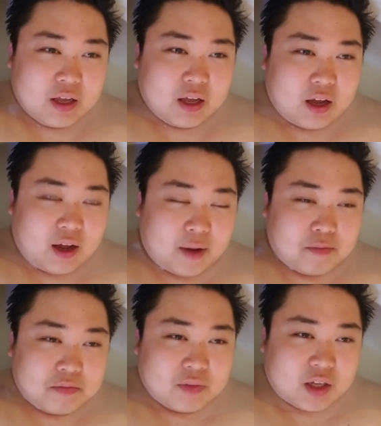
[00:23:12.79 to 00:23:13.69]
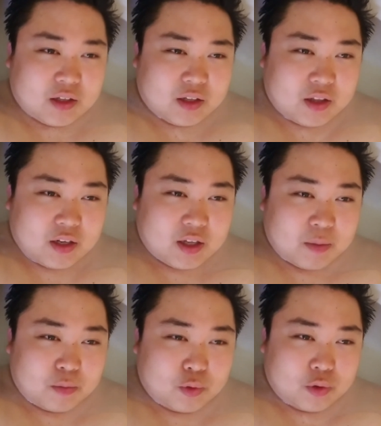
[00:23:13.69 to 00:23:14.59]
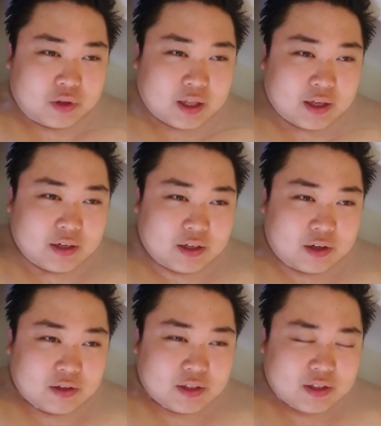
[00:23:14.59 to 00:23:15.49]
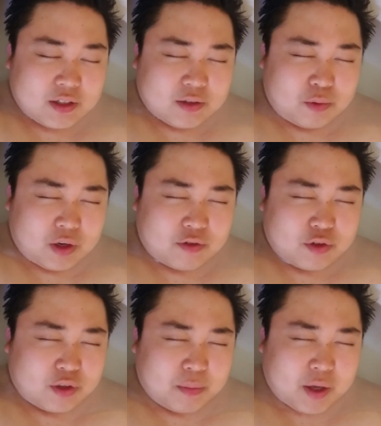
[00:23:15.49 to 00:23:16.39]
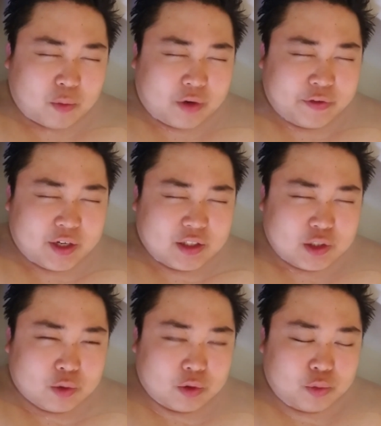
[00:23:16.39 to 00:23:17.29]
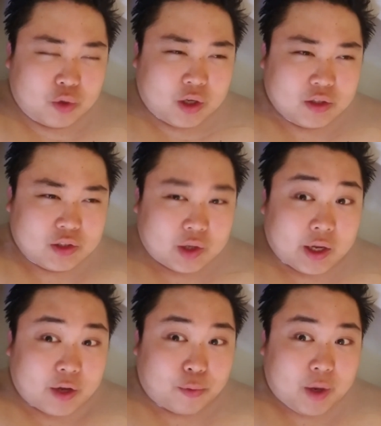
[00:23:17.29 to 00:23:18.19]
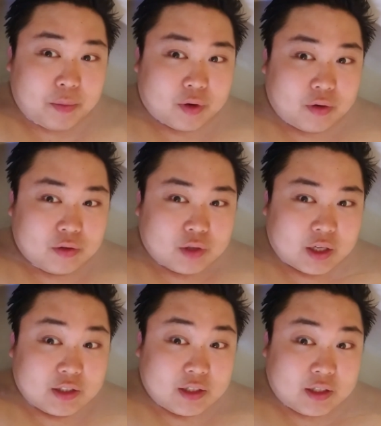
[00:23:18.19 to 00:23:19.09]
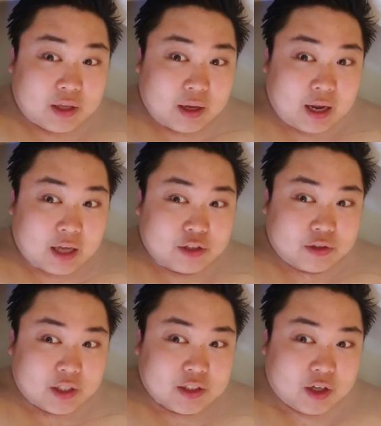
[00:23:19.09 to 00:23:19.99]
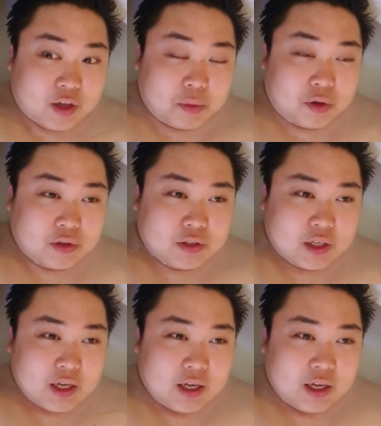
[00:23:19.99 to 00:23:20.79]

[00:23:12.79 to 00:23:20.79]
Luckily, the DM ruled that it's like whatever. You can make whatever dancing sword you want. So I get a rapier, so I get actual dexterity bonus.